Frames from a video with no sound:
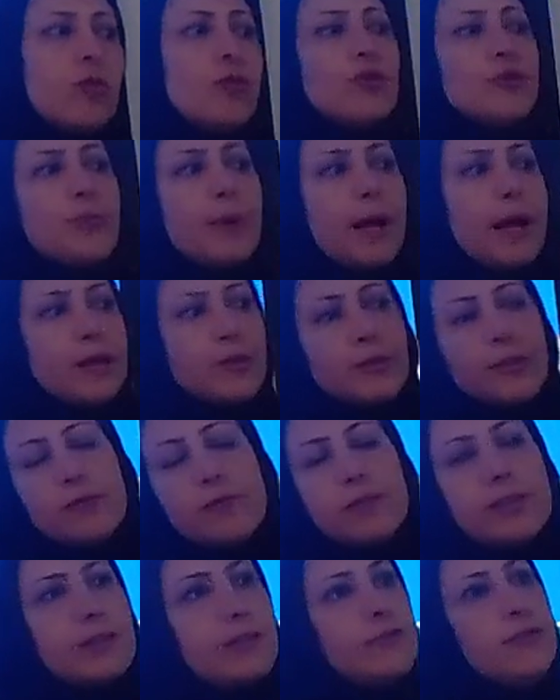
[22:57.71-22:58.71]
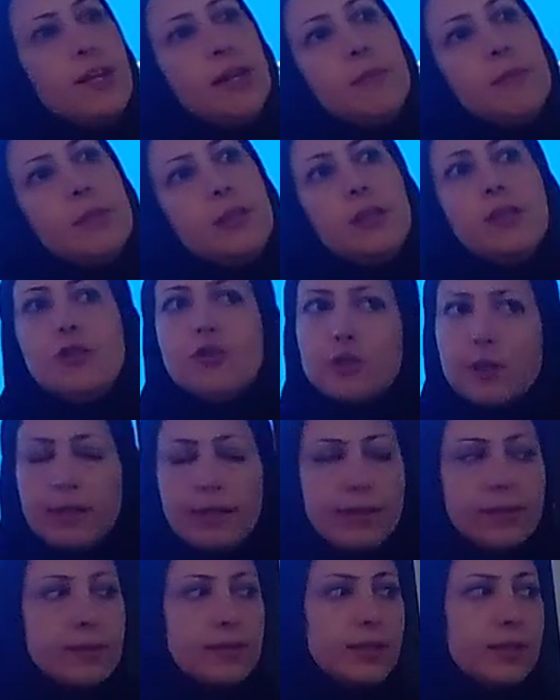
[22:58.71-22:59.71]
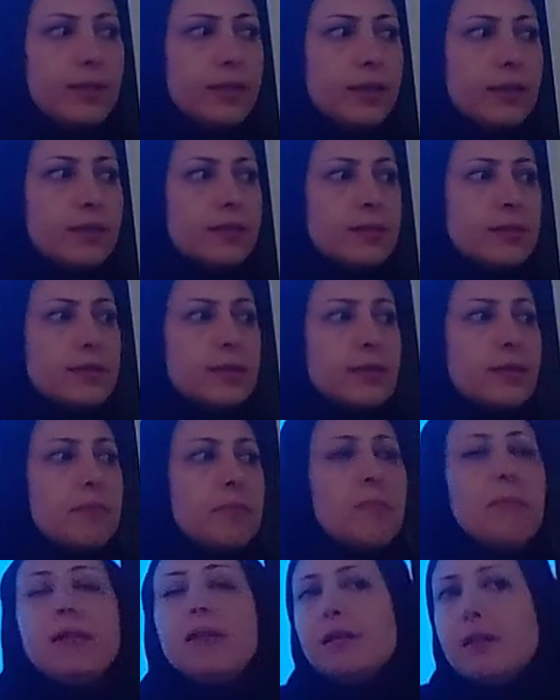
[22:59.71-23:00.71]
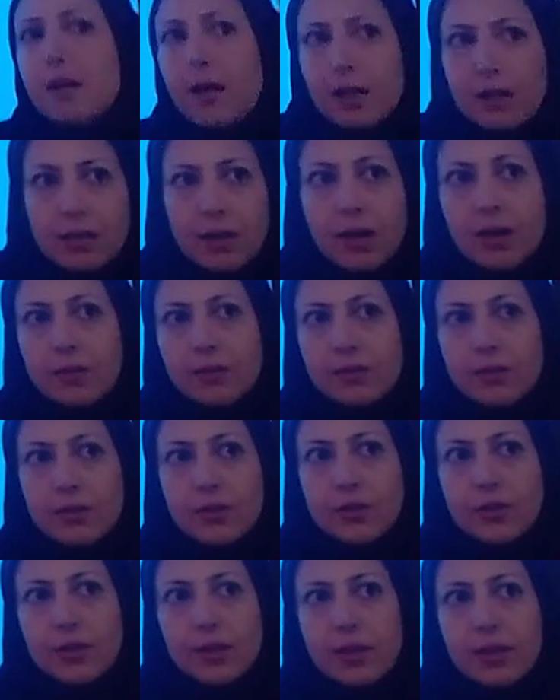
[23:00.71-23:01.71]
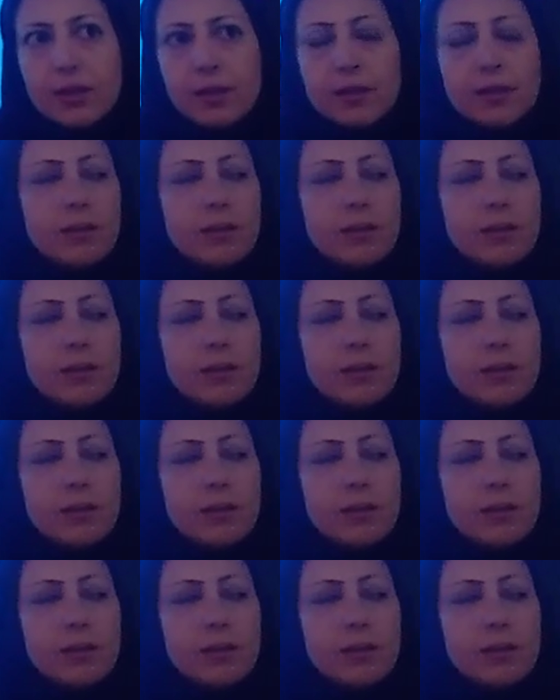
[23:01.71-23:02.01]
growth pattern with the family, genetics, medical condition,